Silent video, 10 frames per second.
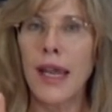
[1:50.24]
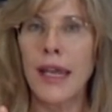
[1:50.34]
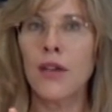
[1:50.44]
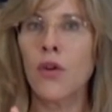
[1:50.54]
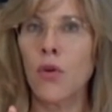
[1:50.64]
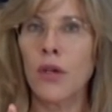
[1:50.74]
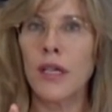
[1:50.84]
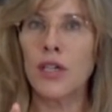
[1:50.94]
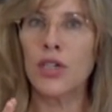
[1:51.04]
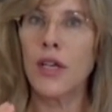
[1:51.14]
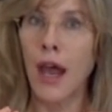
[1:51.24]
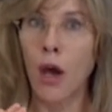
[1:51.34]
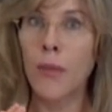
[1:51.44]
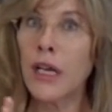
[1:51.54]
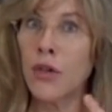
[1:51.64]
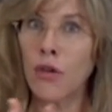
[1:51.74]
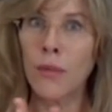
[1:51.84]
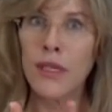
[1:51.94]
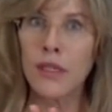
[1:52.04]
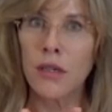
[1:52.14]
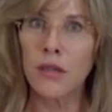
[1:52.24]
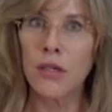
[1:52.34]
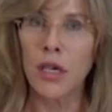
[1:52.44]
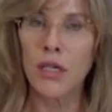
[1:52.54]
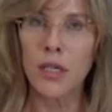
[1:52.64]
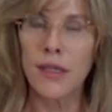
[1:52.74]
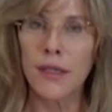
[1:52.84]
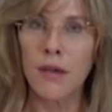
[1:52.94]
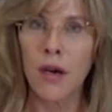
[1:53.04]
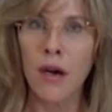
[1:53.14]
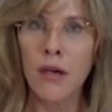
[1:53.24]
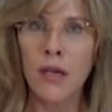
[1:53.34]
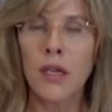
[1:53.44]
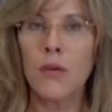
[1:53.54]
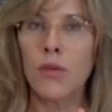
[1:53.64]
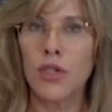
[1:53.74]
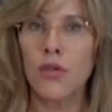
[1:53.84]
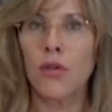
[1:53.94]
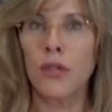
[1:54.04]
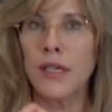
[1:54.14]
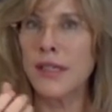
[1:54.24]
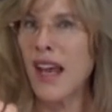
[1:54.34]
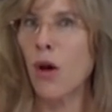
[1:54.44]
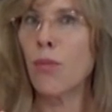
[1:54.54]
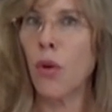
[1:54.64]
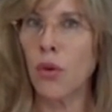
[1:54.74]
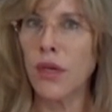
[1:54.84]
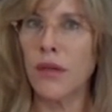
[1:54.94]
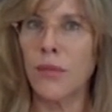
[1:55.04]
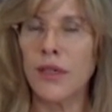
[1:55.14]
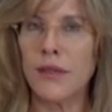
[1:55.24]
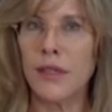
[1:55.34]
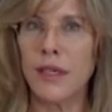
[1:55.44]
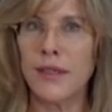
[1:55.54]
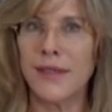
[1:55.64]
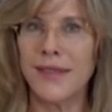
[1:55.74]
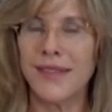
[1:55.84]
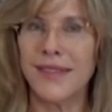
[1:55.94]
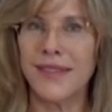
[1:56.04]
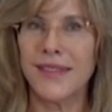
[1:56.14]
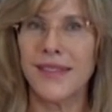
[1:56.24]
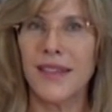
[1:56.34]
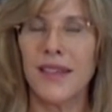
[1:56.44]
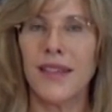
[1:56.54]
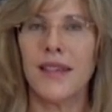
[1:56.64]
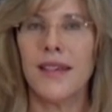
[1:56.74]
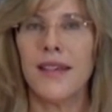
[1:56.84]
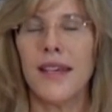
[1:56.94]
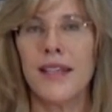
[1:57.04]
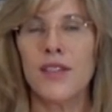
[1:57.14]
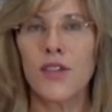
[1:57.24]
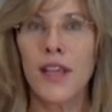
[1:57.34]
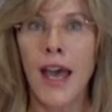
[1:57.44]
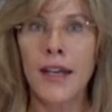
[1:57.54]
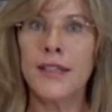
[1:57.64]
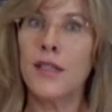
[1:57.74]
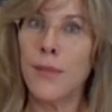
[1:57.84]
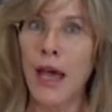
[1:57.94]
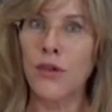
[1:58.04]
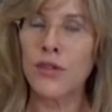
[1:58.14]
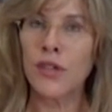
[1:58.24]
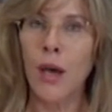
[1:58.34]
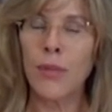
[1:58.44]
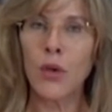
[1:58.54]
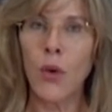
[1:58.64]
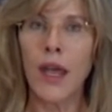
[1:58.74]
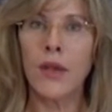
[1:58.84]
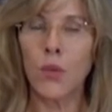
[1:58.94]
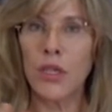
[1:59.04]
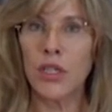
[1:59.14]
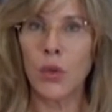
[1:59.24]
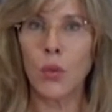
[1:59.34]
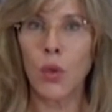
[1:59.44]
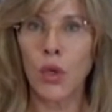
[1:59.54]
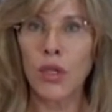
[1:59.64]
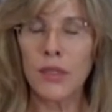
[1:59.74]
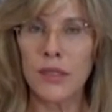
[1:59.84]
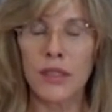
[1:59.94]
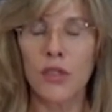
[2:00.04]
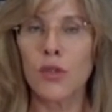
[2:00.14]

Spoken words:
in correlation to how many neuromuscular junctions there are, which correlates to how bulky the muscle is. And so that is the microscopic way in which it works.